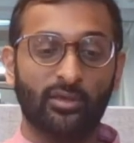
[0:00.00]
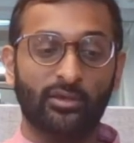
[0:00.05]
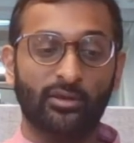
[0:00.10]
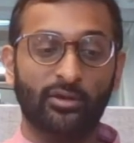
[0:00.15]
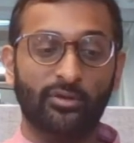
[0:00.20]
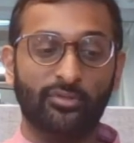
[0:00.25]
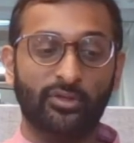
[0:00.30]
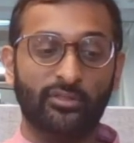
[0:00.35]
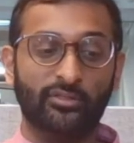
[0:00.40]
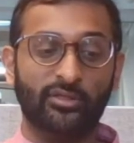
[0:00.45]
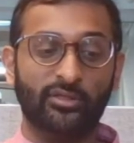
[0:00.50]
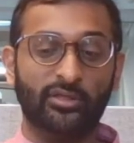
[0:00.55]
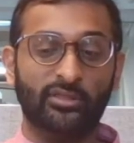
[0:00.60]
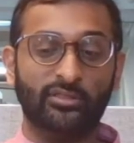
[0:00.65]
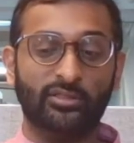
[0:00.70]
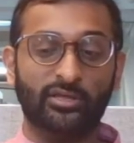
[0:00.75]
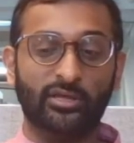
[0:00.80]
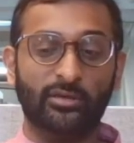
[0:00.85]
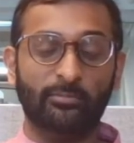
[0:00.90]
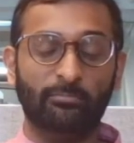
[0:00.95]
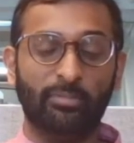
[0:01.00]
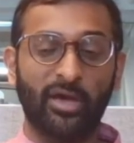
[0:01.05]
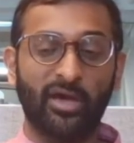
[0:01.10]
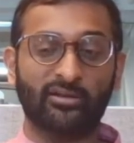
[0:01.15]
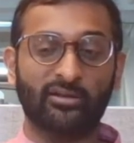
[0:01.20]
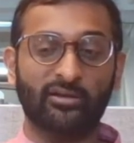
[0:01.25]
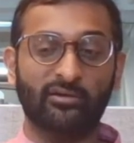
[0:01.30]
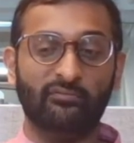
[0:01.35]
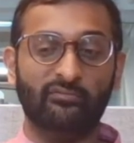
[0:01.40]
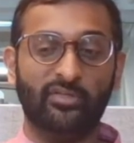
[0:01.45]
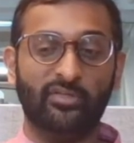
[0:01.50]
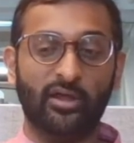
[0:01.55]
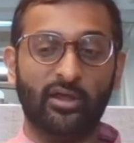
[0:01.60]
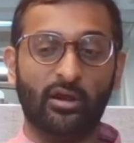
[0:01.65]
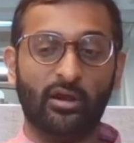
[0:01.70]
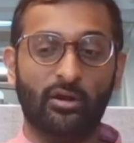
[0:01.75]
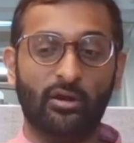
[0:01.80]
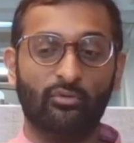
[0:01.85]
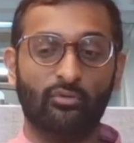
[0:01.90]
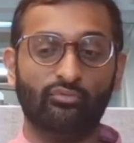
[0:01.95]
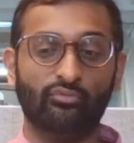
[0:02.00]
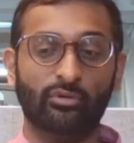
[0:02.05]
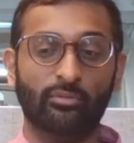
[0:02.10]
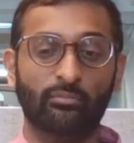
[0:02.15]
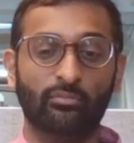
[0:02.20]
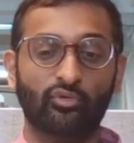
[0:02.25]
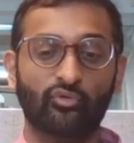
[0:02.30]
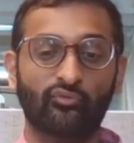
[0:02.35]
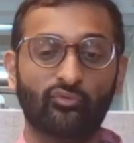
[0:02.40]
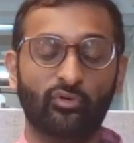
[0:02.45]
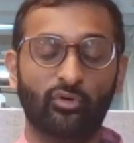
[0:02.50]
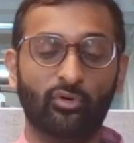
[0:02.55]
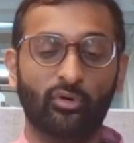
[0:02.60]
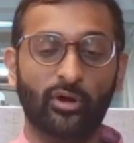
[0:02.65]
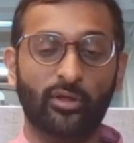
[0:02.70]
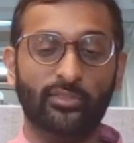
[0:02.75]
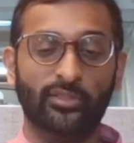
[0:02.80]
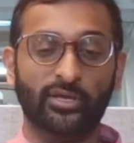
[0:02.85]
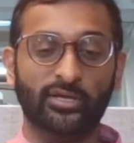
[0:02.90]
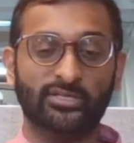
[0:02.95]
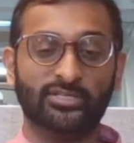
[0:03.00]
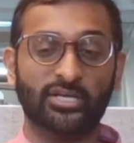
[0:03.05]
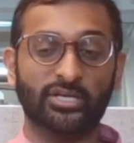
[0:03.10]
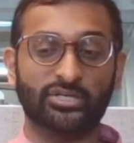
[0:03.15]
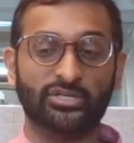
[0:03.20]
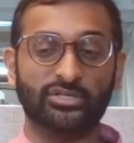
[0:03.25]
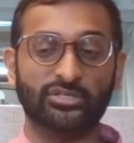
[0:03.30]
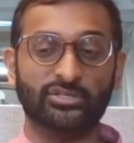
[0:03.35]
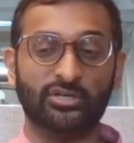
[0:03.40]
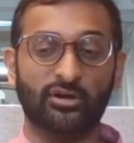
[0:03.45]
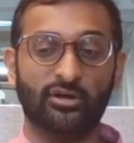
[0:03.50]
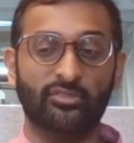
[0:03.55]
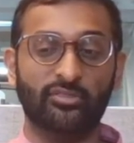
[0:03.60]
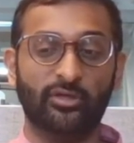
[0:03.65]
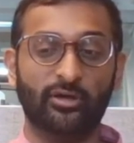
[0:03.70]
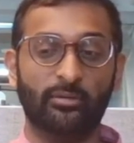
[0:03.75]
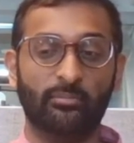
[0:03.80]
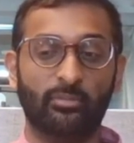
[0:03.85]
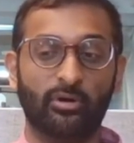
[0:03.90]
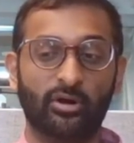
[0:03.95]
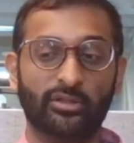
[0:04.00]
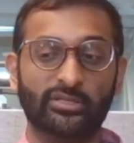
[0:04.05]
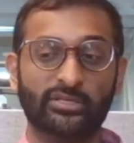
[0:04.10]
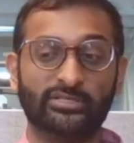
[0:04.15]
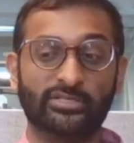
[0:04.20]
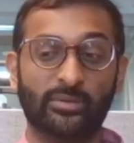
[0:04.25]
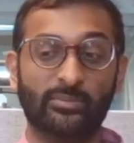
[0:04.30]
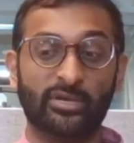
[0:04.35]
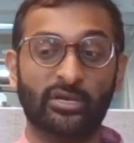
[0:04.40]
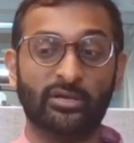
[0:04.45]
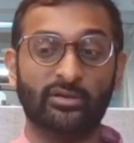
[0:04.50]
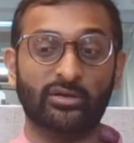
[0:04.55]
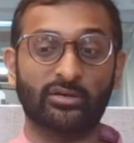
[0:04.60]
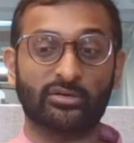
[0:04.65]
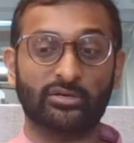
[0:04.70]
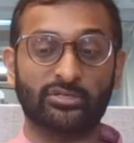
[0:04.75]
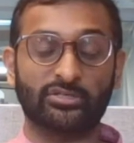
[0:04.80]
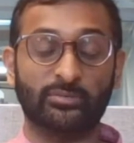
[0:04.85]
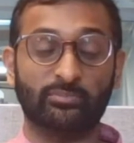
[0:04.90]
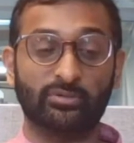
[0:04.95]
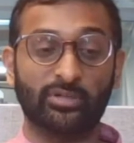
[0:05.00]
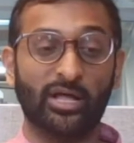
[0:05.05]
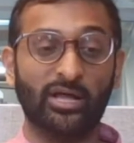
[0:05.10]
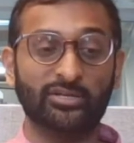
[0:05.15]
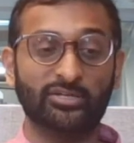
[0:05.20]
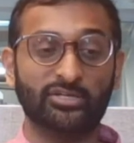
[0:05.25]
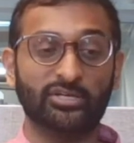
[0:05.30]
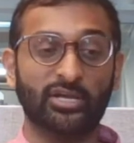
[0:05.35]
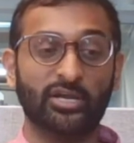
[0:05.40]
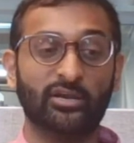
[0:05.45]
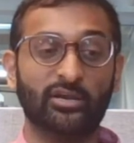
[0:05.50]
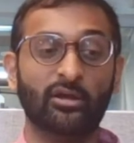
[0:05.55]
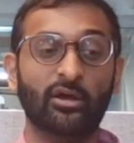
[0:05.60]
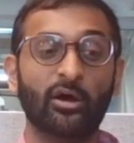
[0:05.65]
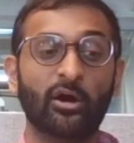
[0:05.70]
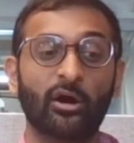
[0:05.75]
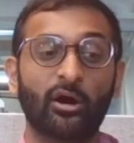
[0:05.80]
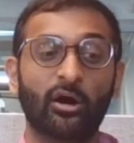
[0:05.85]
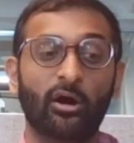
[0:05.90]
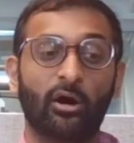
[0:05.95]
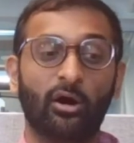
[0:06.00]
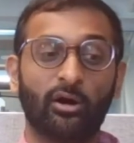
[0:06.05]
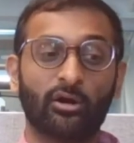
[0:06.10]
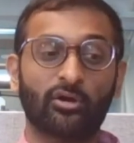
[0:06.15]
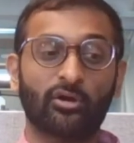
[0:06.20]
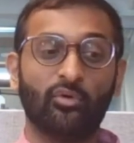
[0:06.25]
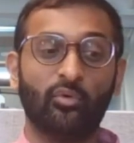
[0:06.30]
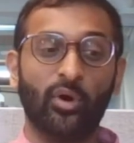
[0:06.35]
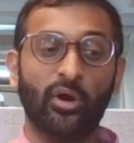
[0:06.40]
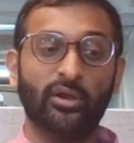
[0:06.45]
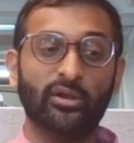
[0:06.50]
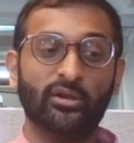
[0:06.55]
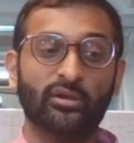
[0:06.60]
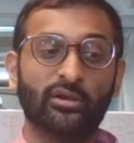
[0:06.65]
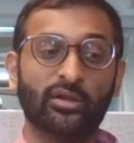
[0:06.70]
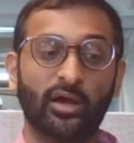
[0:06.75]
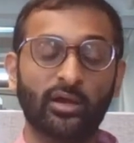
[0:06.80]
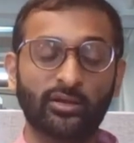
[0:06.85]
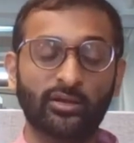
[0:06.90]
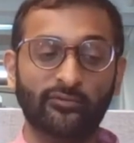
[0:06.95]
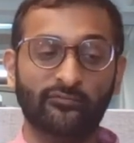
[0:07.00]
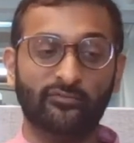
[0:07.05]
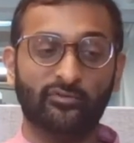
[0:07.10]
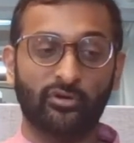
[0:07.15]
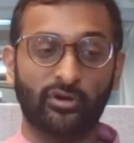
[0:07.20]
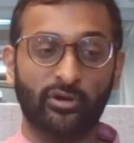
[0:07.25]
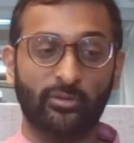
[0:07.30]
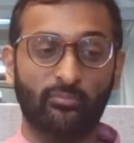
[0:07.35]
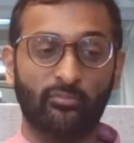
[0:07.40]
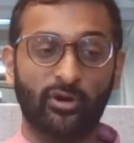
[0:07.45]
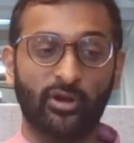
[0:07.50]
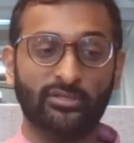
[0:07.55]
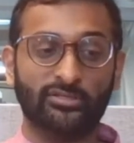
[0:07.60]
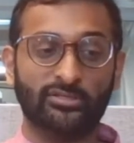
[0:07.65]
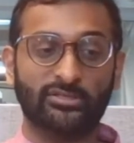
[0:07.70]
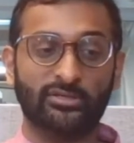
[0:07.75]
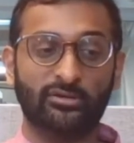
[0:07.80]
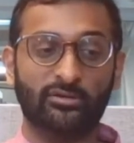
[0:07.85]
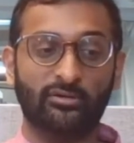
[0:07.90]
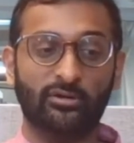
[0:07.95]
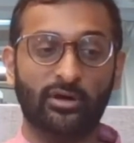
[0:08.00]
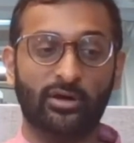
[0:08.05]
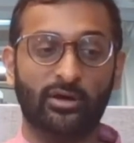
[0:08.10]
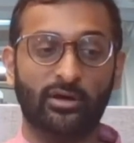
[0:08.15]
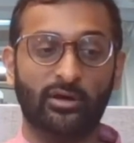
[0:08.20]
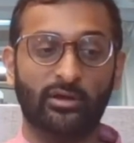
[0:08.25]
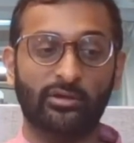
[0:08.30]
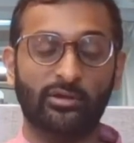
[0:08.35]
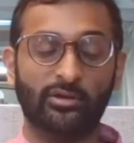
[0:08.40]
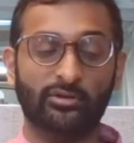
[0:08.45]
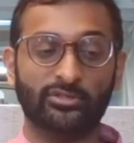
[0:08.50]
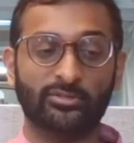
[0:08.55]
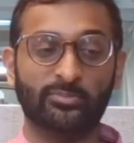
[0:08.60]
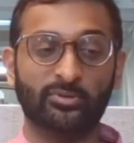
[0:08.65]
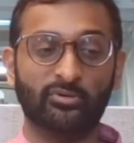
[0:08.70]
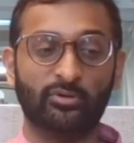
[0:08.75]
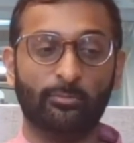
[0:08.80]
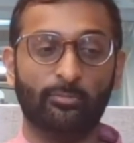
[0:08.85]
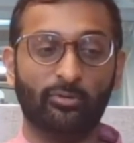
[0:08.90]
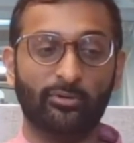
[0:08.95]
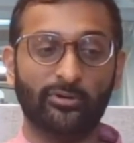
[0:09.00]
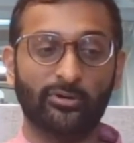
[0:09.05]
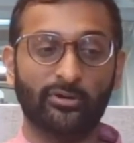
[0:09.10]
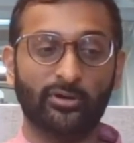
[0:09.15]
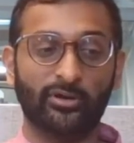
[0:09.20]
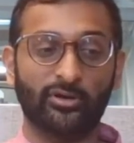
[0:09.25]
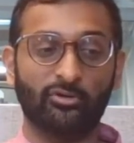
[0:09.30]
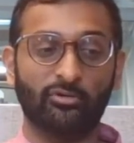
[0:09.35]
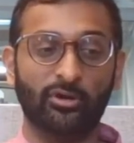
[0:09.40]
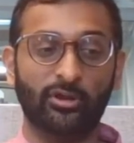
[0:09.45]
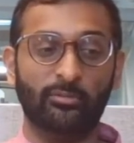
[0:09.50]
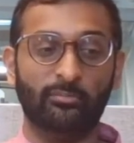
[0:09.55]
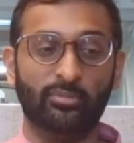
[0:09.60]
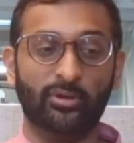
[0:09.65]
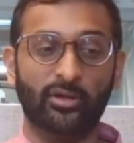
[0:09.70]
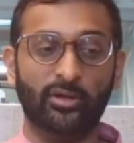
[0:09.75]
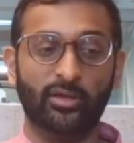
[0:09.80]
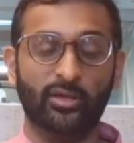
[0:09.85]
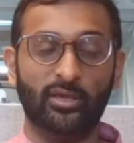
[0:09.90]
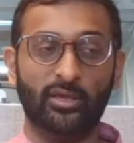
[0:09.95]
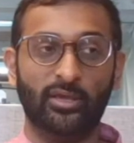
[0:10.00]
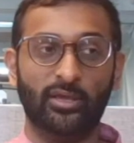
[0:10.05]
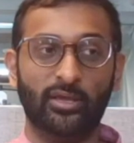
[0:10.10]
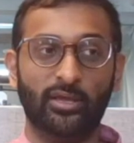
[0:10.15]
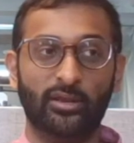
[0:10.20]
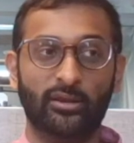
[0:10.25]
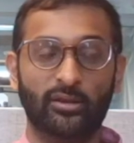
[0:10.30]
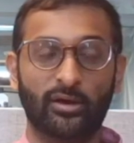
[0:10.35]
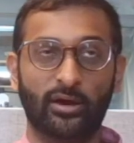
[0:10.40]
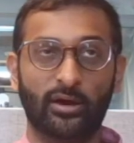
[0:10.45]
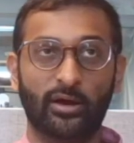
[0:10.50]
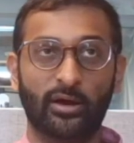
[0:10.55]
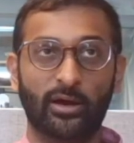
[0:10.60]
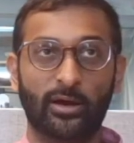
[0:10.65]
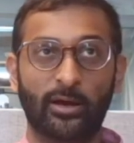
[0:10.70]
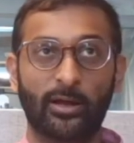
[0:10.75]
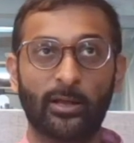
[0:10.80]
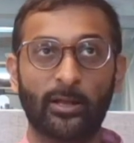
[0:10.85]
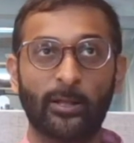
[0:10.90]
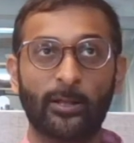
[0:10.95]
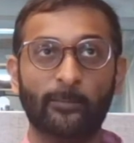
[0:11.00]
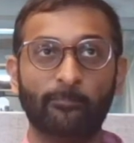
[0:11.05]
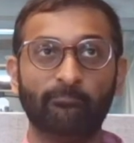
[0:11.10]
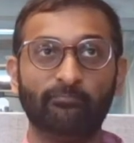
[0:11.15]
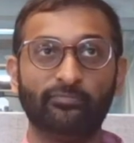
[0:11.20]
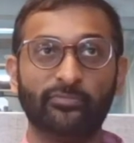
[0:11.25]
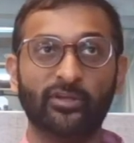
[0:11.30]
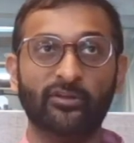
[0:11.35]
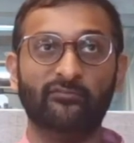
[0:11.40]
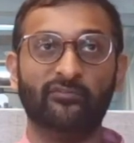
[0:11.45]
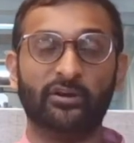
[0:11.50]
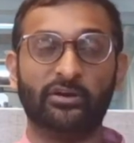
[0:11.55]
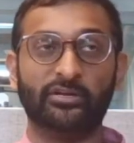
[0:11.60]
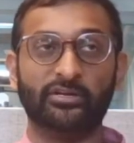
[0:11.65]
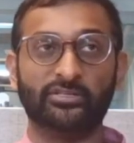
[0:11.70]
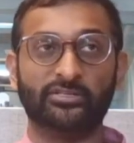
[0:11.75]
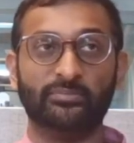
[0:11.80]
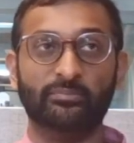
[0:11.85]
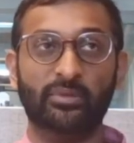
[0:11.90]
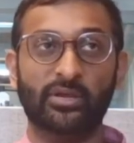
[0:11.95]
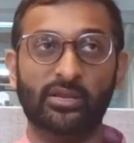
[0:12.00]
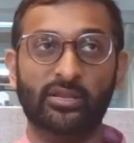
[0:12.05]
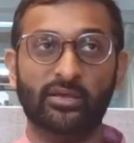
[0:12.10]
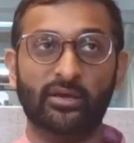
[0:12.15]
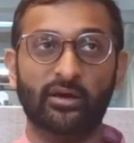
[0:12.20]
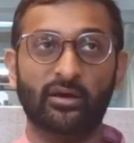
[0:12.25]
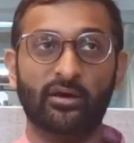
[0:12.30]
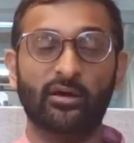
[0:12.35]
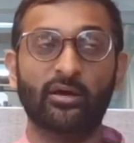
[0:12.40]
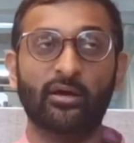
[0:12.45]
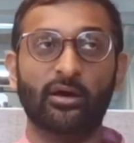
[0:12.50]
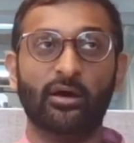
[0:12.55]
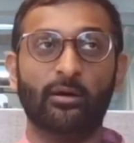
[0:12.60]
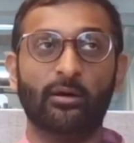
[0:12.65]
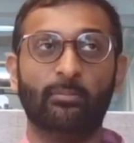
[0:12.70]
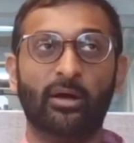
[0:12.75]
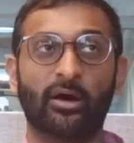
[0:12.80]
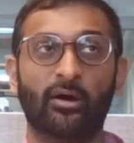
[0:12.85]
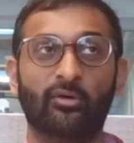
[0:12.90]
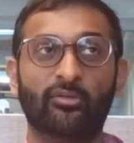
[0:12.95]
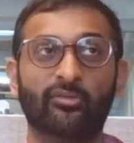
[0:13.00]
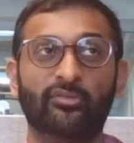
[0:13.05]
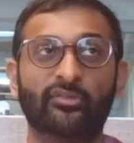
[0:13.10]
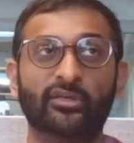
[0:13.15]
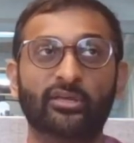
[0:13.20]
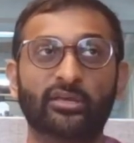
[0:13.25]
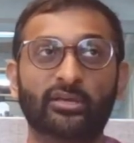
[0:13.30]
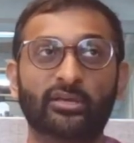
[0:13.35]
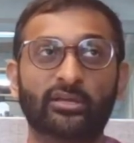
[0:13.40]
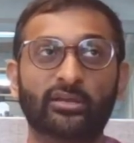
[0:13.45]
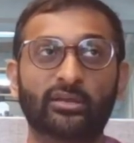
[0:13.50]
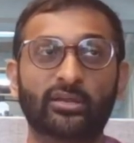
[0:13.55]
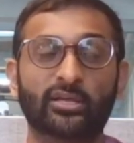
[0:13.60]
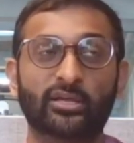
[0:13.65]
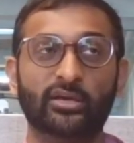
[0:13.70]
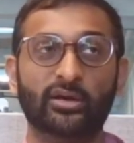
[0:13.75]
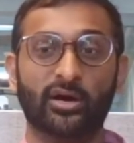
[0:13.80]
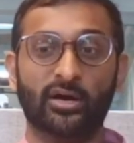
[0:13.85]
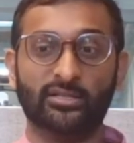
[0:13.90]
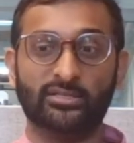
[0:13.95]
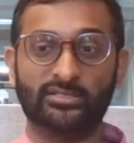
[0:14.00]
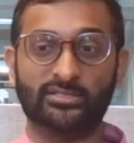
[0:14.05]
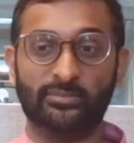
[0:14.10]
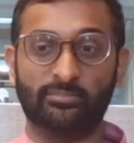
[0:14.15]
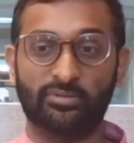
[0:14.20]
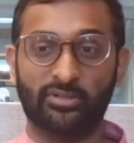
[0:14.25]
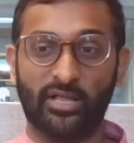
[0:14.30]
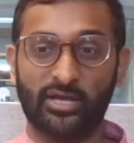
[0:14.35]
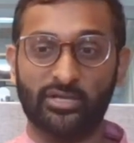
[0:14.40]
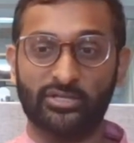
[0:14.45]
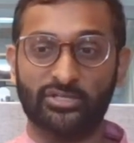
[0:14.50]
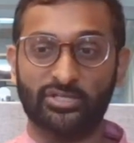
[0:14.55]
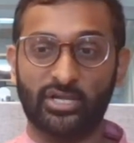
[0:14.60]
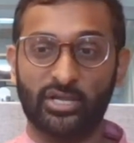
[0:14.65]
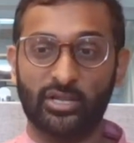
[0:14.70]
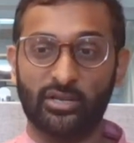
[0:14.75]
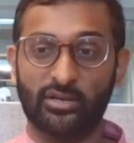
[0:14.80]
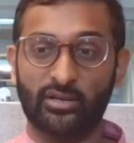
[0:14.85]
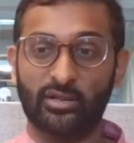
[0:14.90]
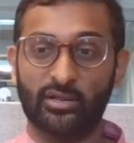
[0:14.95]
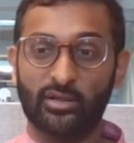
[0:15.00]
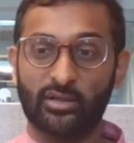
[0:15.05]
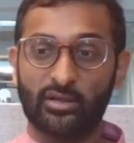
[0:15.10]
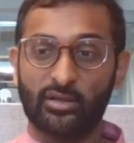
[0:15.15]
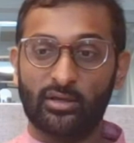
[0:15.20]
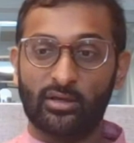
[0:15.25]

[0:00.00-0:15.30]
the impact of their removal and the sanctions on them on the semiconductor supply chain are quite kind of grim, right? So it's been reported on quite a bit in various media about the neon supply chain.